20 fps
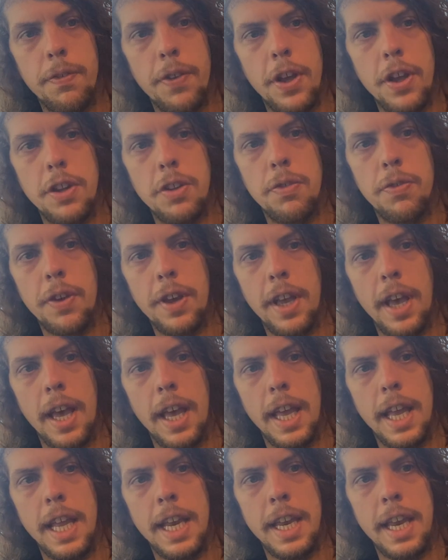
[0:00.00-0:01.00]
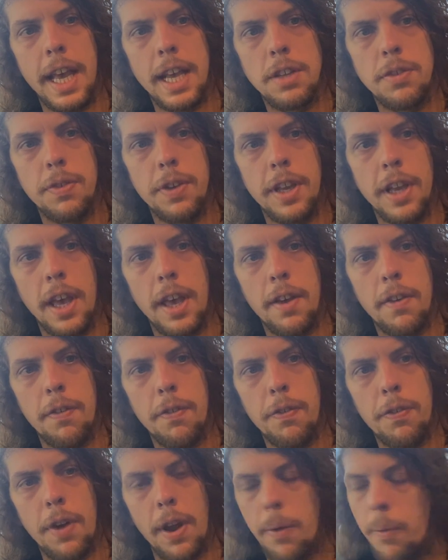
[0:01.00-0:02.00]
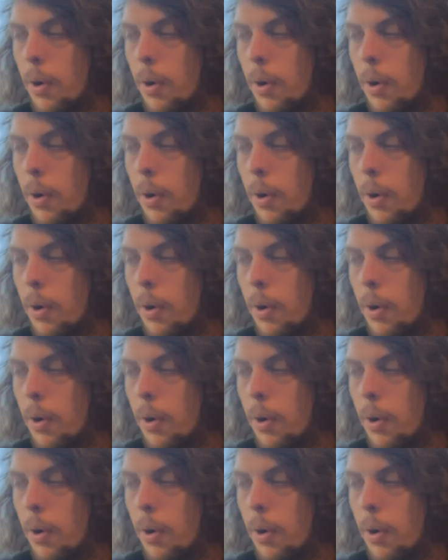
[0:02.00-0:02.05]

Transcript: First finger, index finger, fret